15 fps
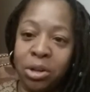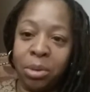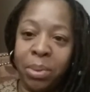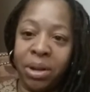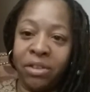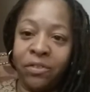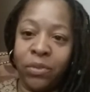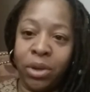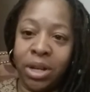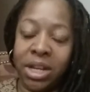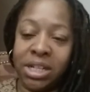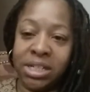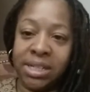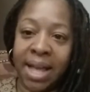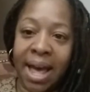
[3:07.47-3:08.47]
little bit of
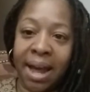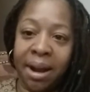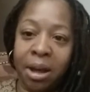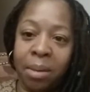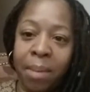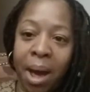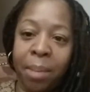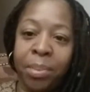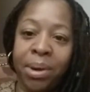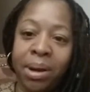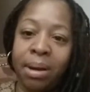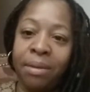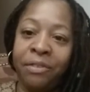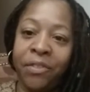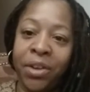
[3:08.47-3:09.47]
footage that um, I
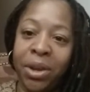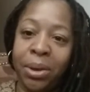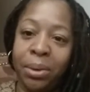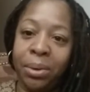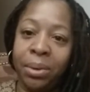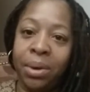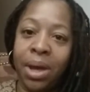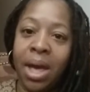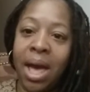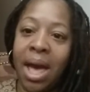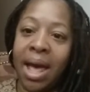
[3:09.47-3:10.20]
put up for you.